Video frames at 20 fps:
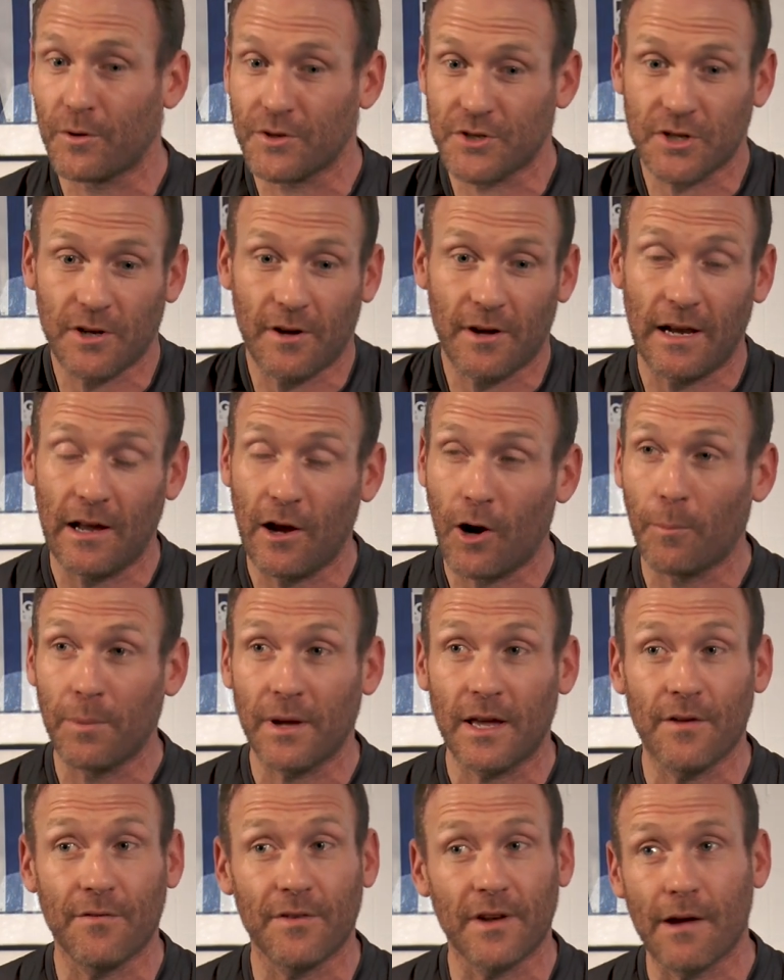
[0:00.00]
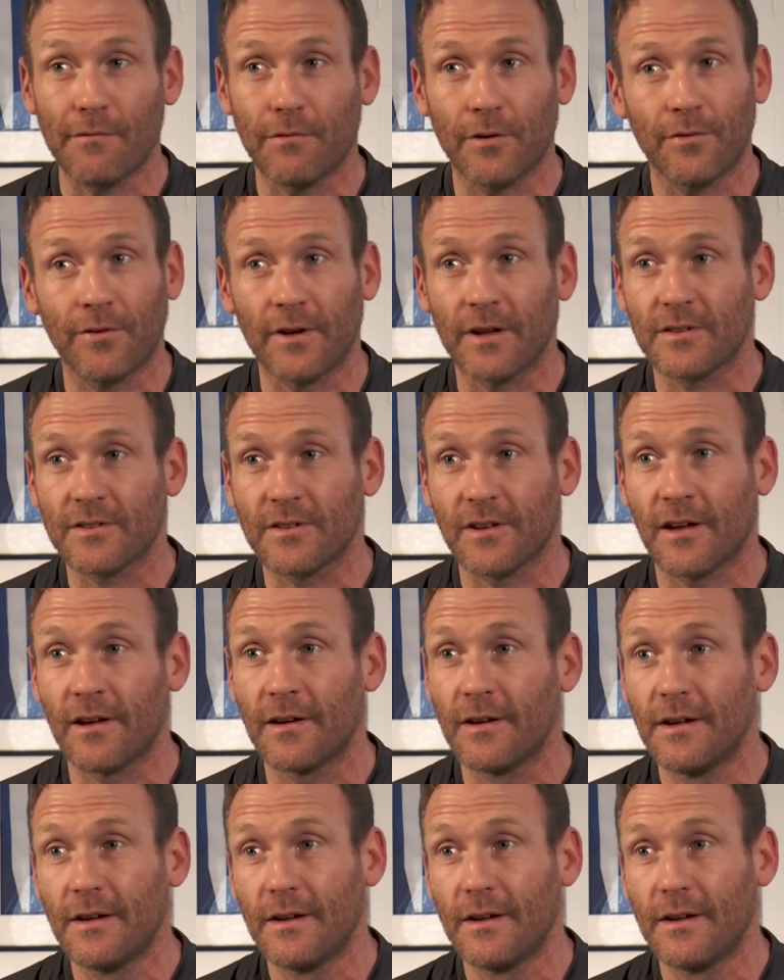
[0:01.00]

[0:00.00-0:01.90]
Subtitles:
And certainly I'll be giving everything to,